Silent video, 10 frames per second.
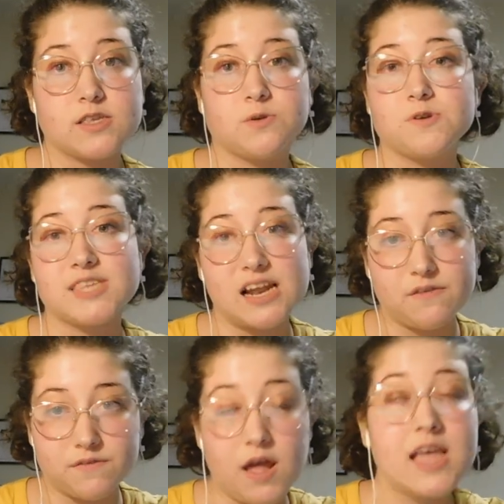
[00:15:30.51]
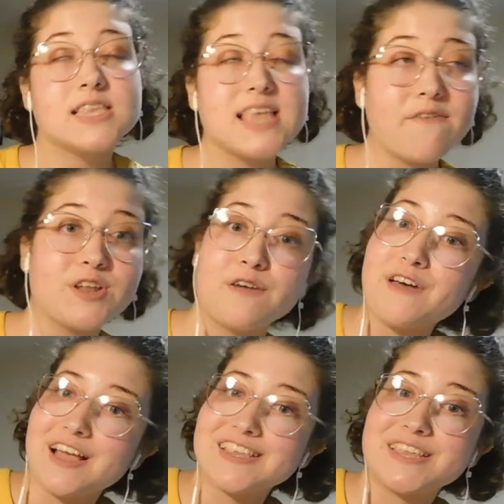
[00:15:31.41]
So it was seven of
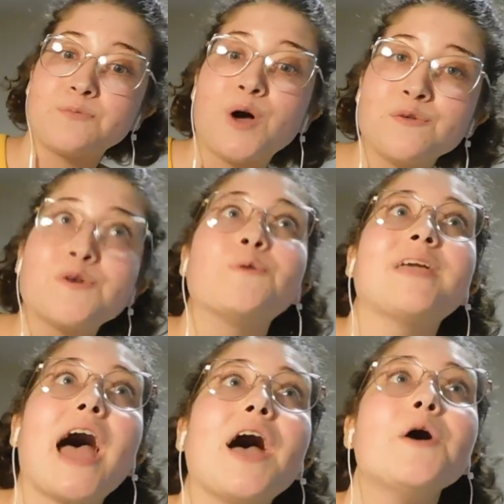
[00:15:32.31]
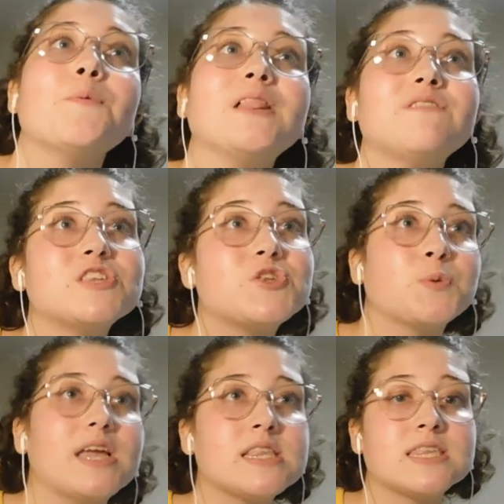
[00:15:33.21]
us in one room. Yeah, we live in
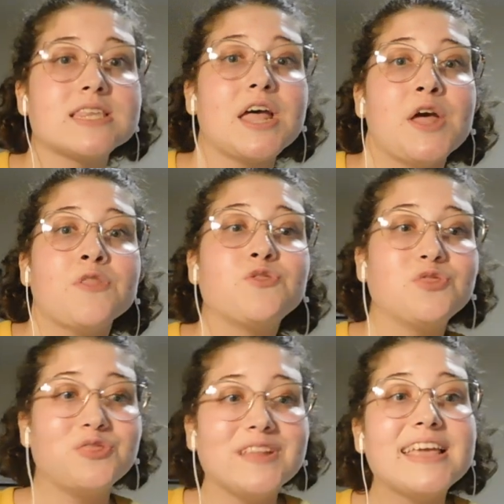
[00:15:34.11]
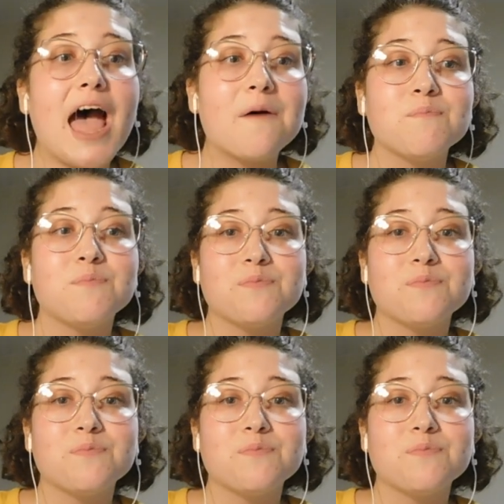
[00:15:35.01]
suites. Yeah.